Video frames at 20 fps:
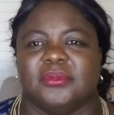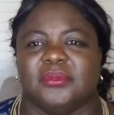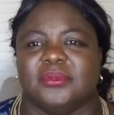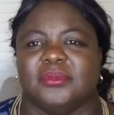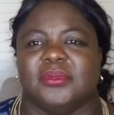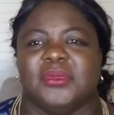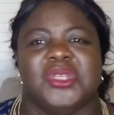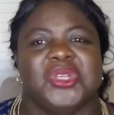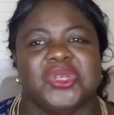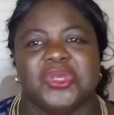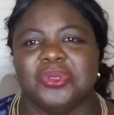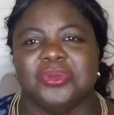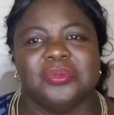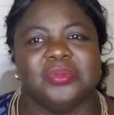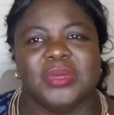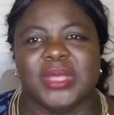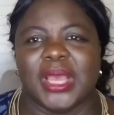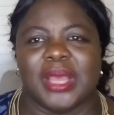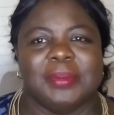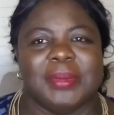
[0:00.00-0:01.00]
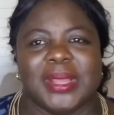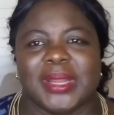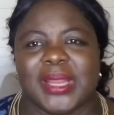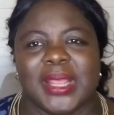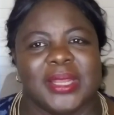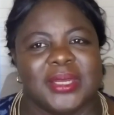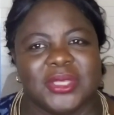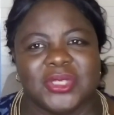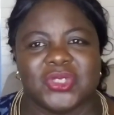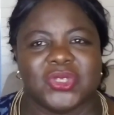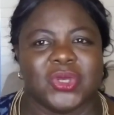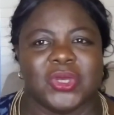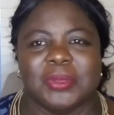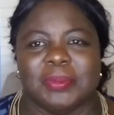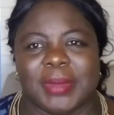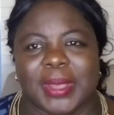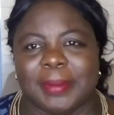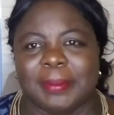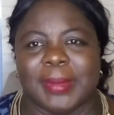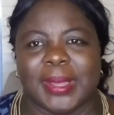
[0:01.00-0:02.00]
Me, I'm an editor in
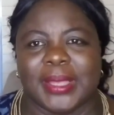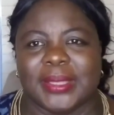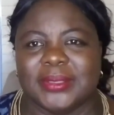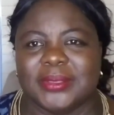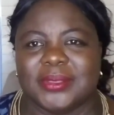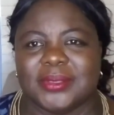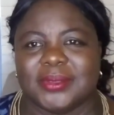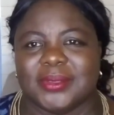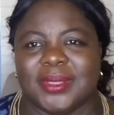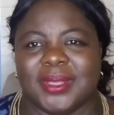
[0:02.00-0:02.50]
my mind.